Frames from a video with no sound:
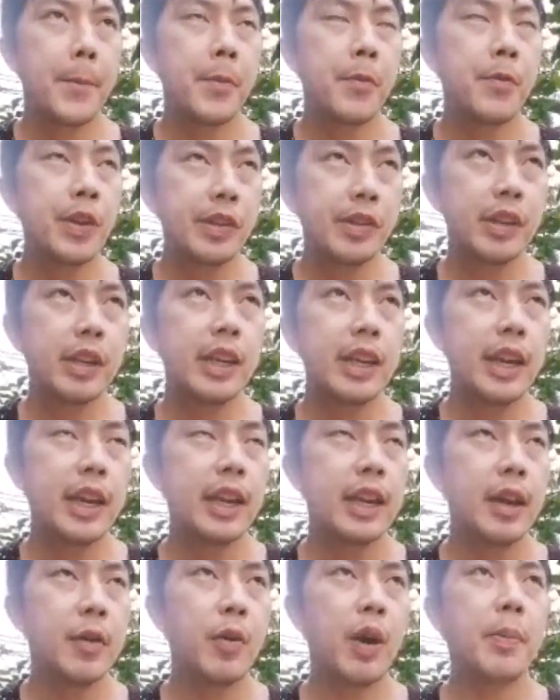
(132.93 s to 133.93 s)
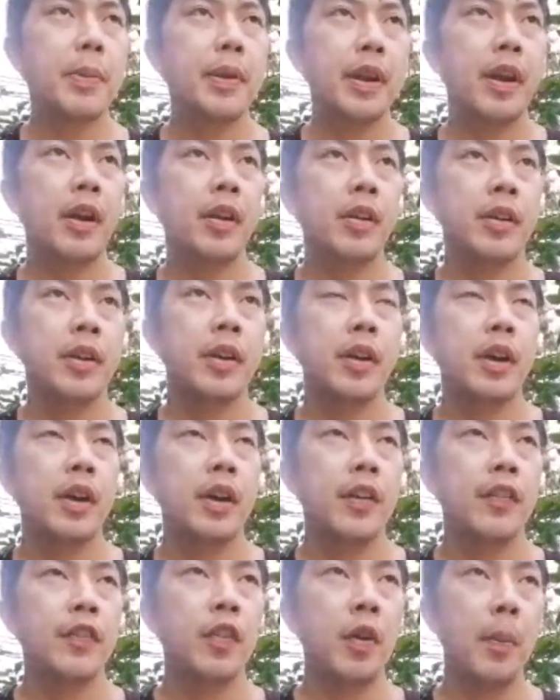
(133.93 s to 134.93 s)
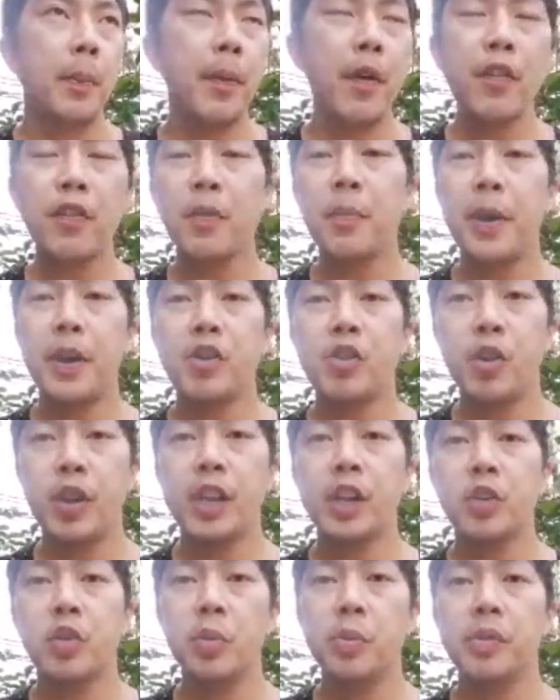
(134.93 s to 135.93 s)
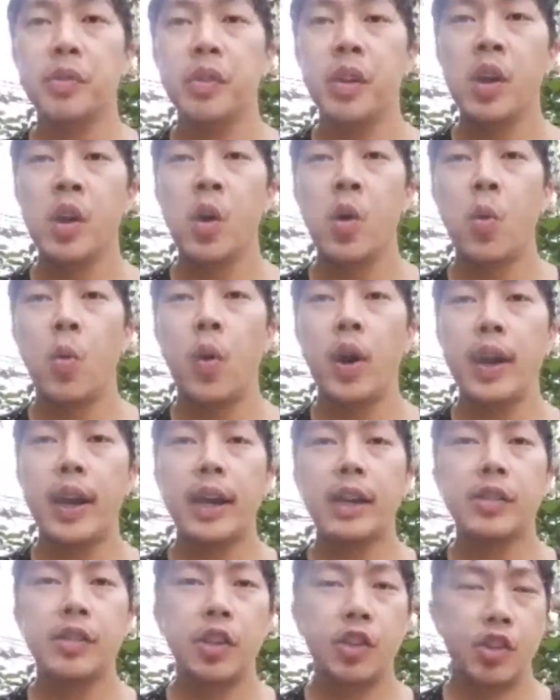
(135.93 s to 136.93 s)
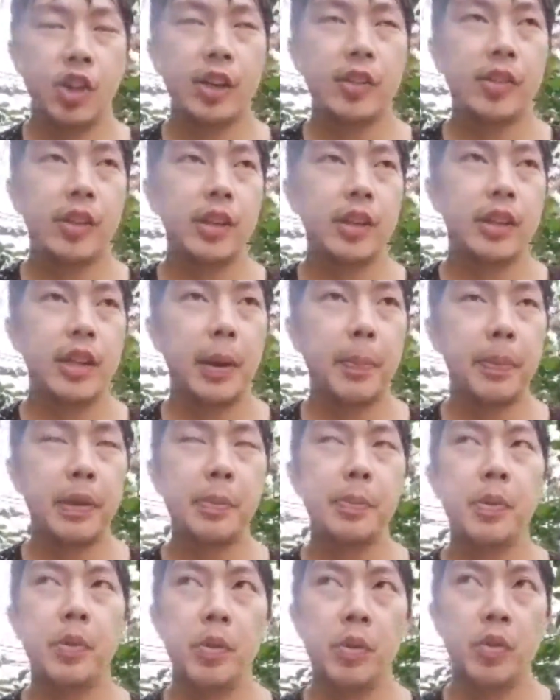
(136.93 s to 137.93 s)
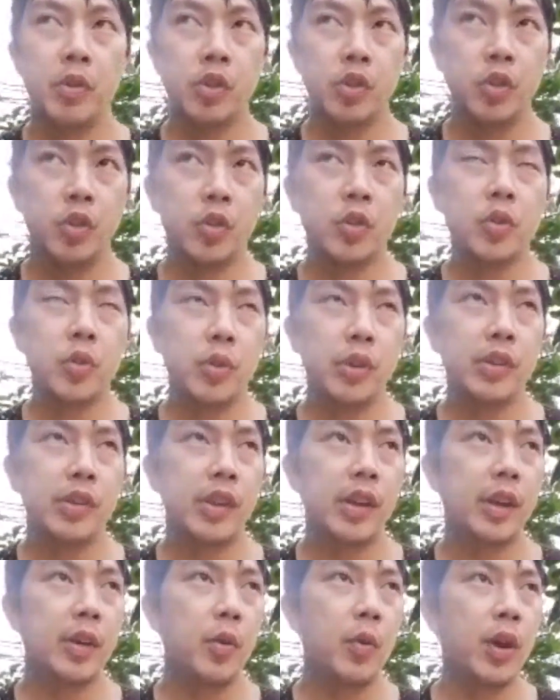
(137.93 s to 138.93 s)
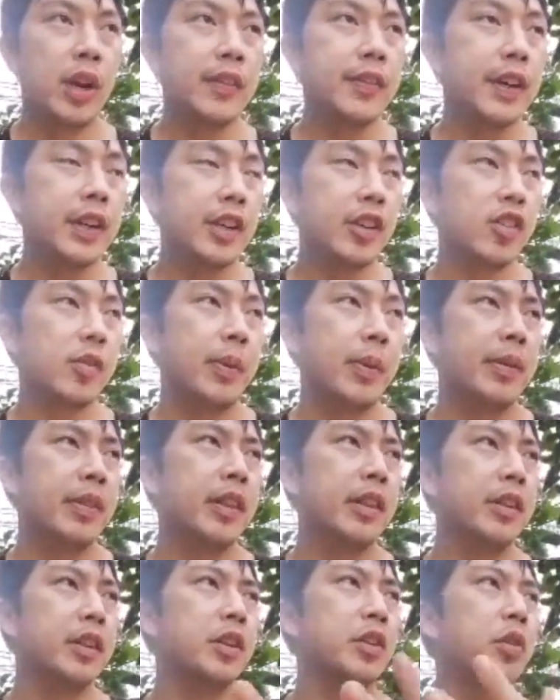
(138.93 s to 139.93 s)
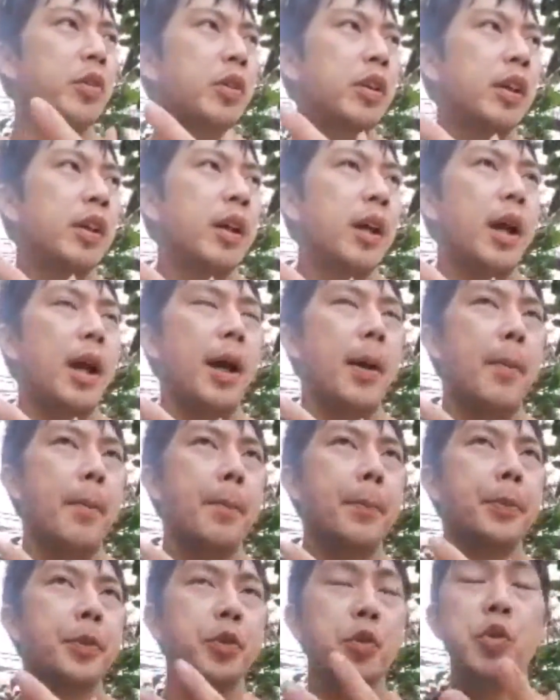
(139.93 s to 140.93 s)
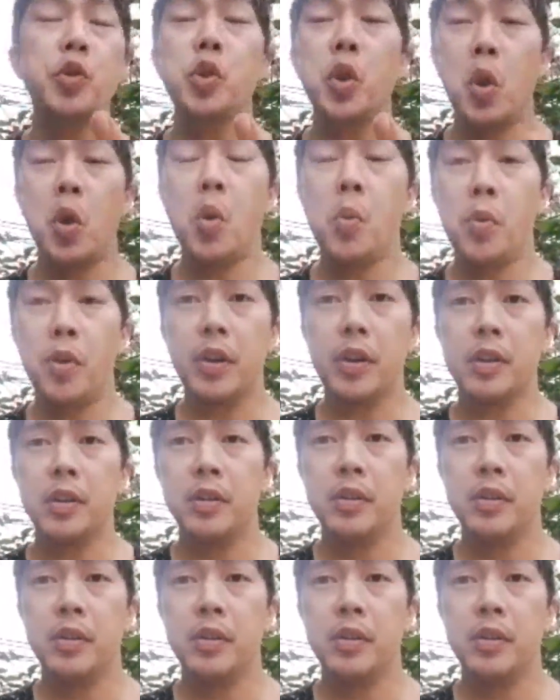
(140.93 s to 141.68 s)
recently in a webinar for both of my trading groups. What I suggested that people should do is like whenever I teach a method, do your homework.